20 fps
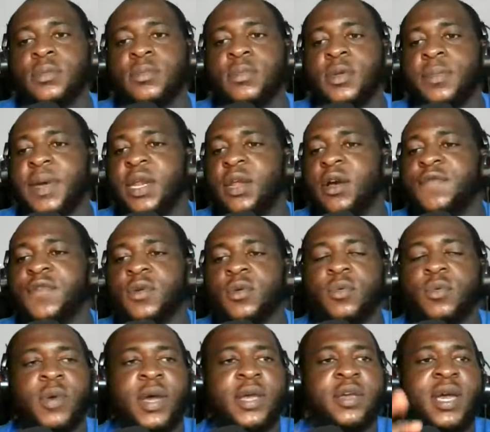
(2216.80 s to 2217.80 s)
Many of
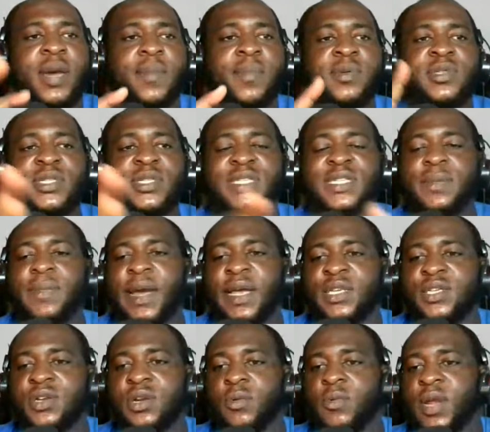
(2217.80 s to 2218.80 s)
you, were you able to see my
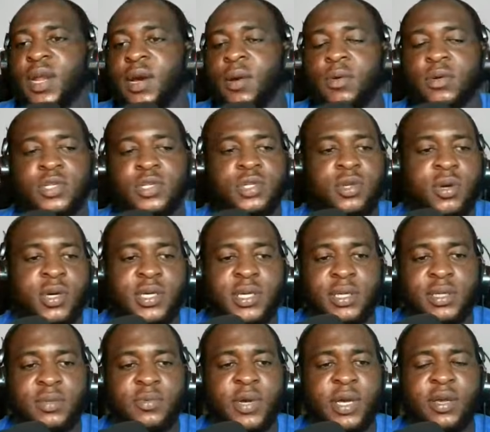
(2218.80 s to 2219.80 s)
screen when I was talking?
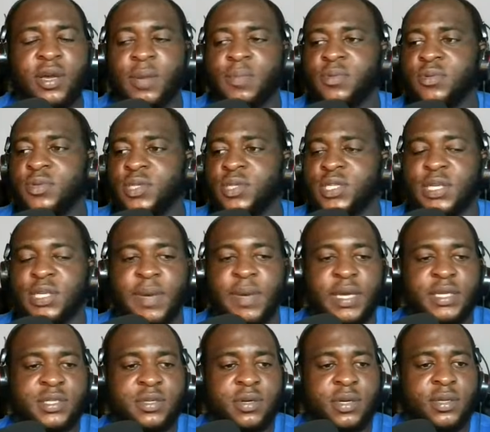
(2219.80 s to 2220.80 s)
Were you able to see my
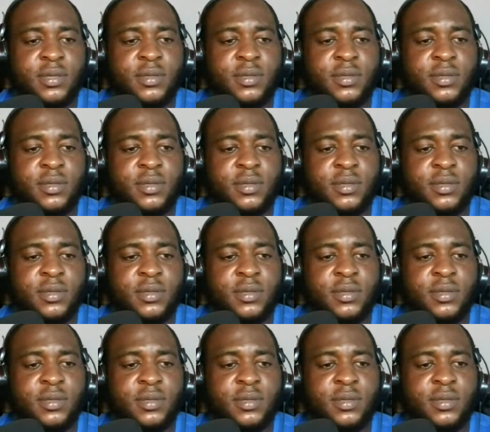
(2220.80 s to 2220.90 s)
screen?